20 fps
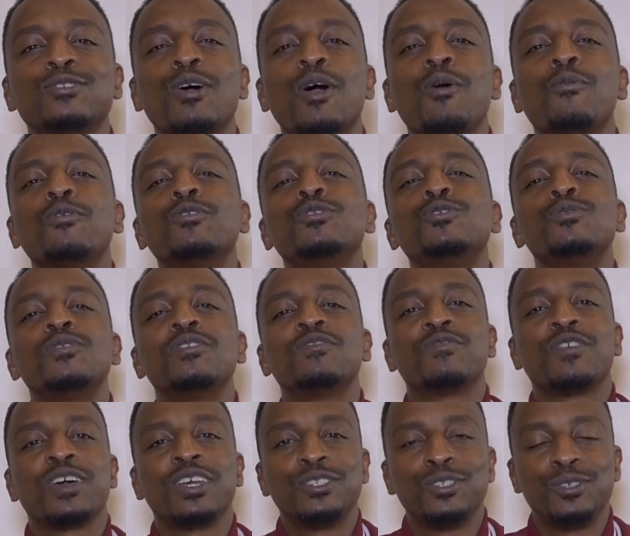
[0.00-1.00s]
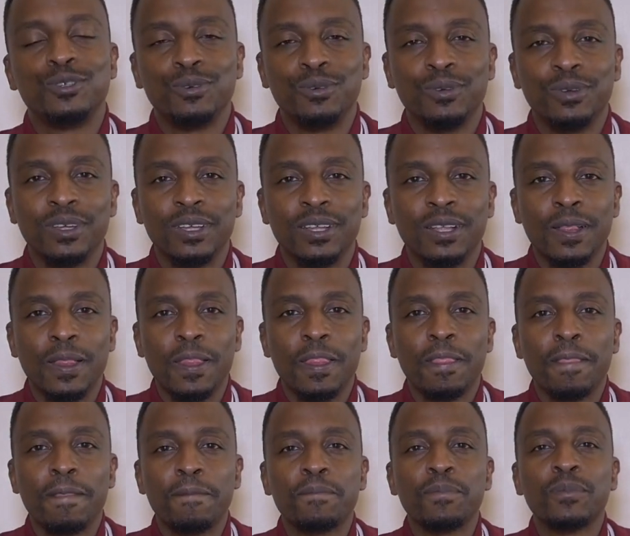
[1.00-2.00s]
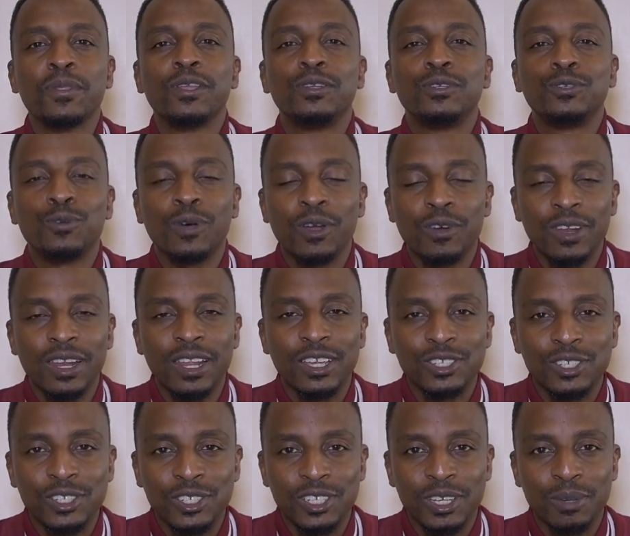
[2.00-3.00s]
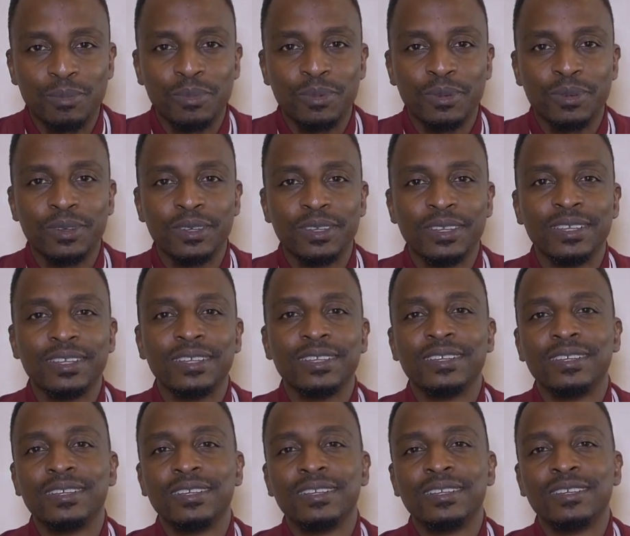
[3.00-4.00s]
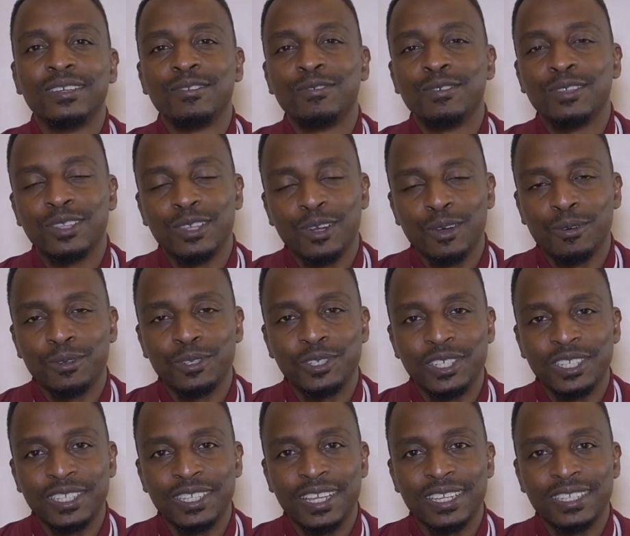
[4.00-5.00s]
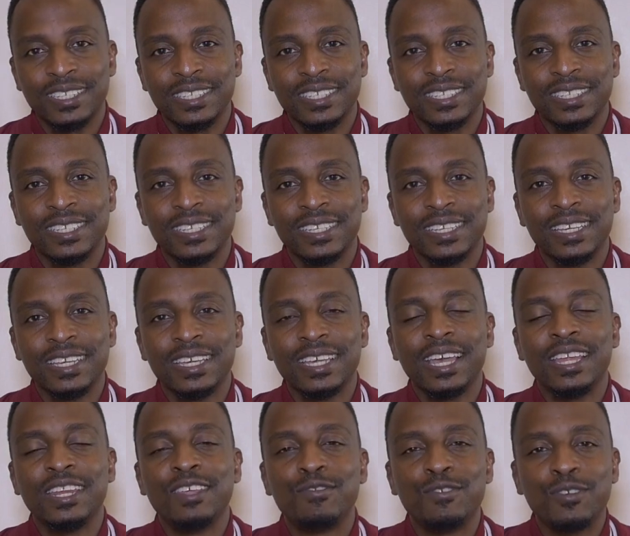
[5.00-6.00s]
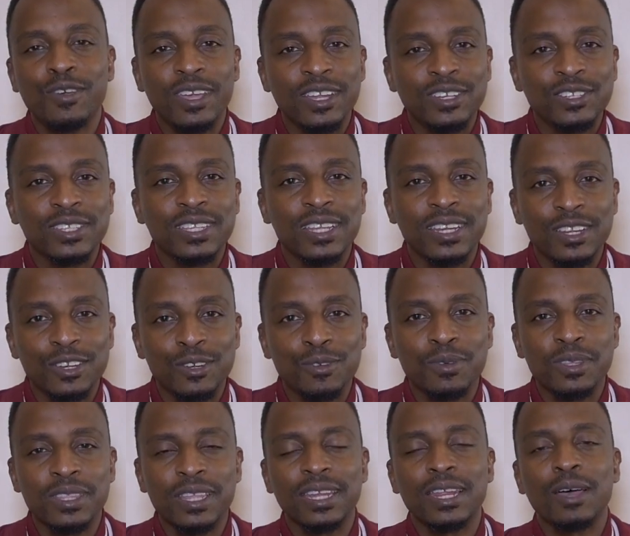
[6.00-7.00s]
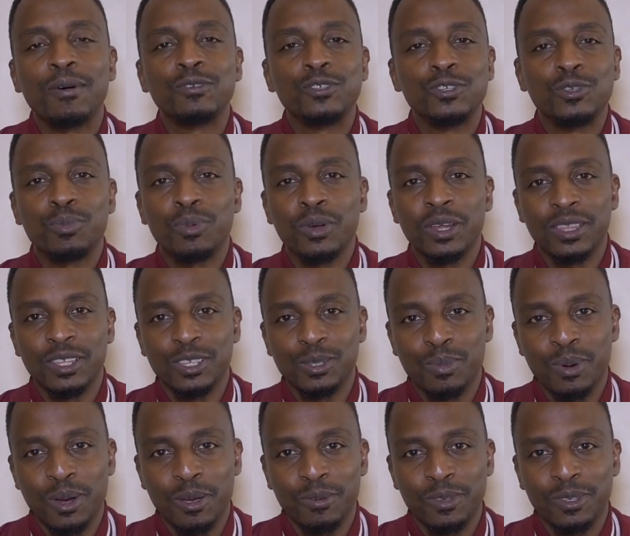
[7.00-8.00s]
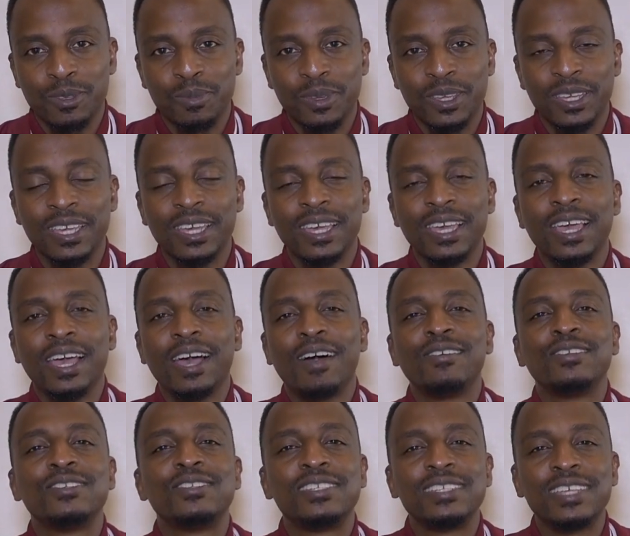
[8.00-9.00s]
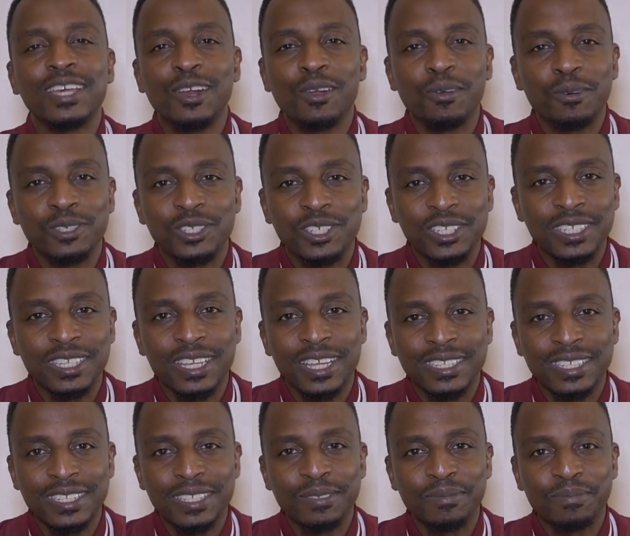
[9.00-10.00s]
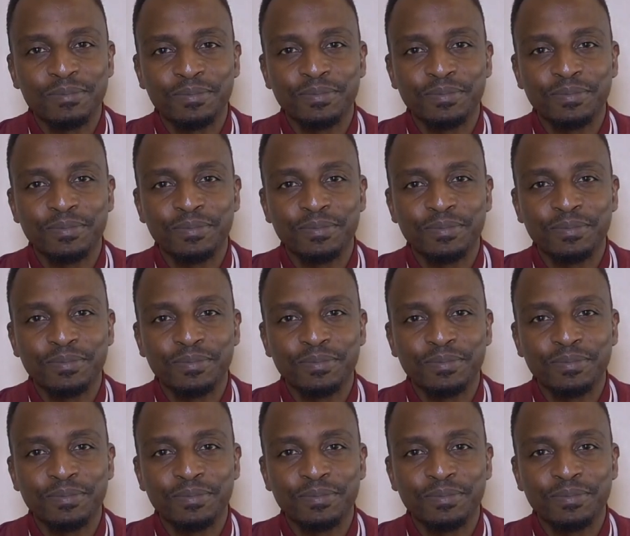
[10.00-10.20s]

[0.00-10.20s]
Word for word: so I want to invite you to a relationship with the Lord Jesus. And if you're interested in doing that, I want you to pray this prayer with me. I want you to say, Lord Jesus,